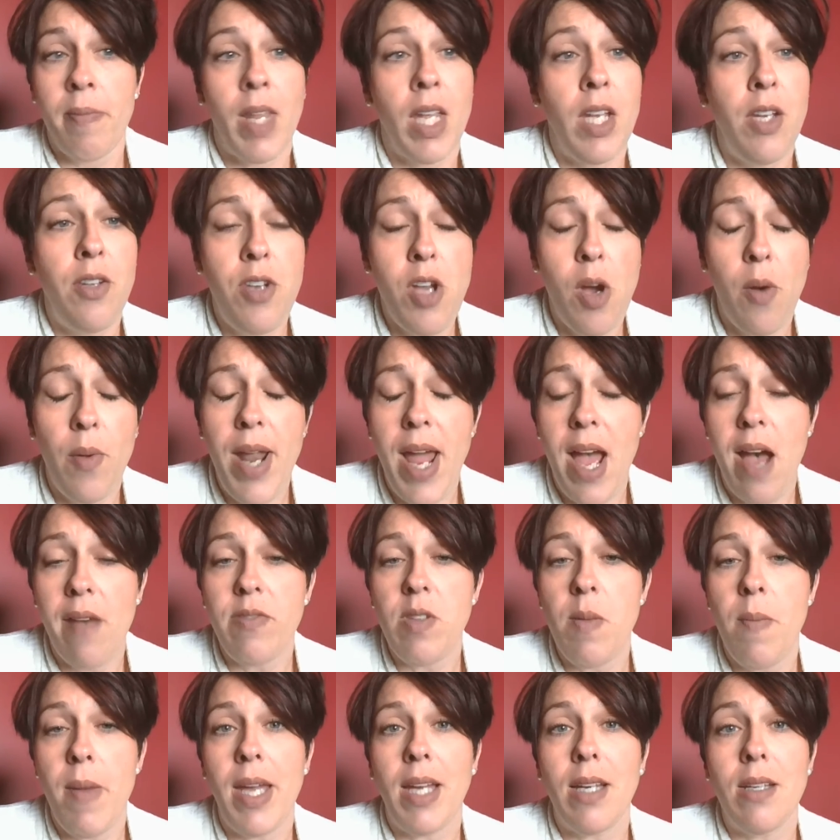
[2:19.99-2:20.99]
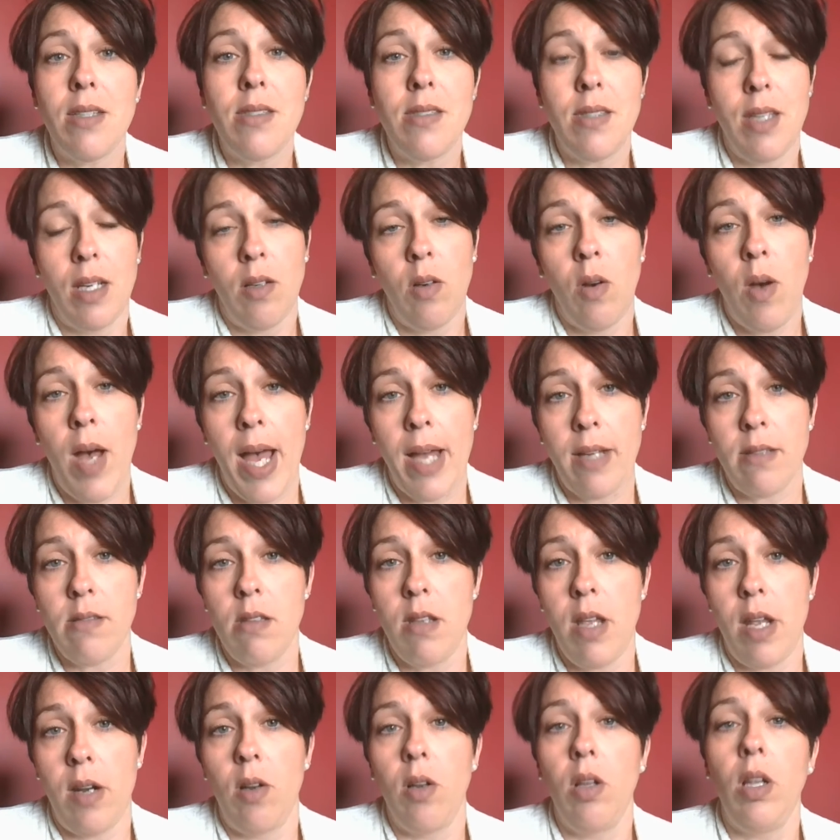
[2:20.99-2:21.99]
you don't have to make a single
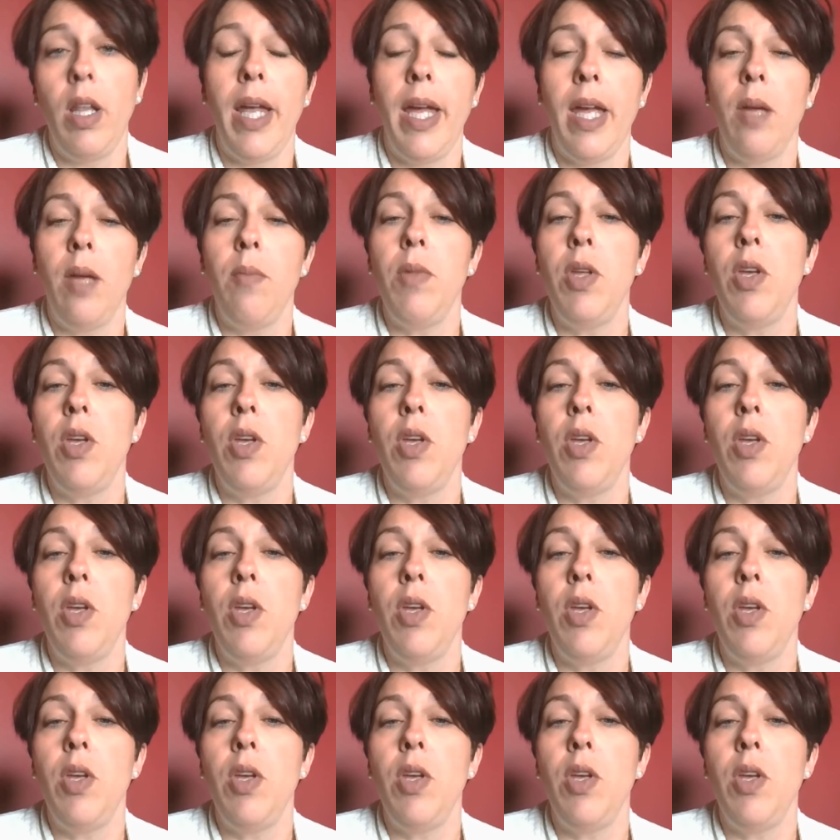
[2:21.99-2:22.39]
accidental claim.